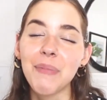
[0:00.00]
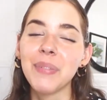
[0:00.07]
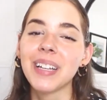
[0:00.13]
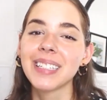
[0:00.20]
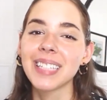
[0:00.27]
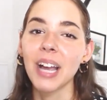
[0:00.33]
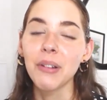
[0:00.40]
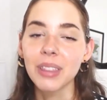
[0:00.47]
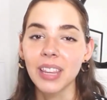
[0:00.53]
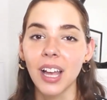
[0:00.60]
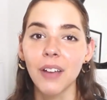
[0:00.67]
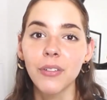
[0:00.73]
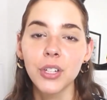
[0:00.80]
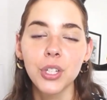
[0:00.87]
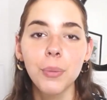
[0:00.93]
because I would
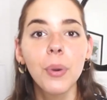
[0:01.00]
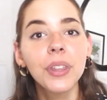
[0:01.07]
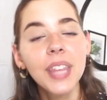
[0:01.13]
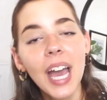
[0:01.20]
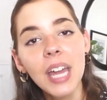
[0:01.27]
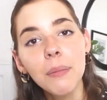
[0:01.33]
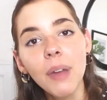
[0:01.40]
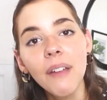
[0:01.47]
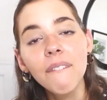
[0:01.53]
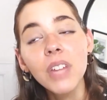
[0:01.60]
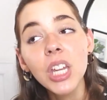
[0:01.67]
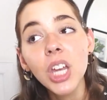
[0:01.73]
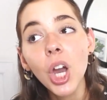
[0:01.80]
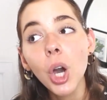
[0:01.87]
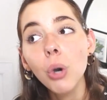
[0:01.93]
love to put that in my
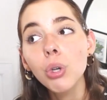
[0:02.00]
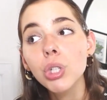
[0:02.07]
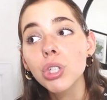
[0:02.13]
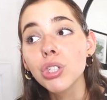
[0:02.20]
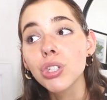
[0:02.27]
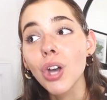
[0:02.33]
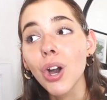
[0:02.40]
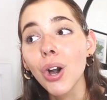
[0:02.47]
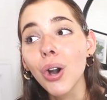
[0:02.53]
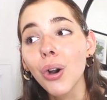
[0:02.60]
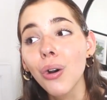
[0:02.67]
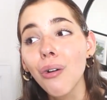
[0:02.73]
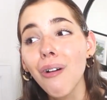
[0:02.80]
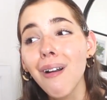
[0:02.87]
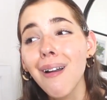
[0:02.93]
video.
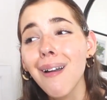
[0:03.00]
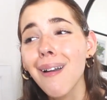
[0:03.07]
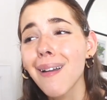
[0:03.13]
So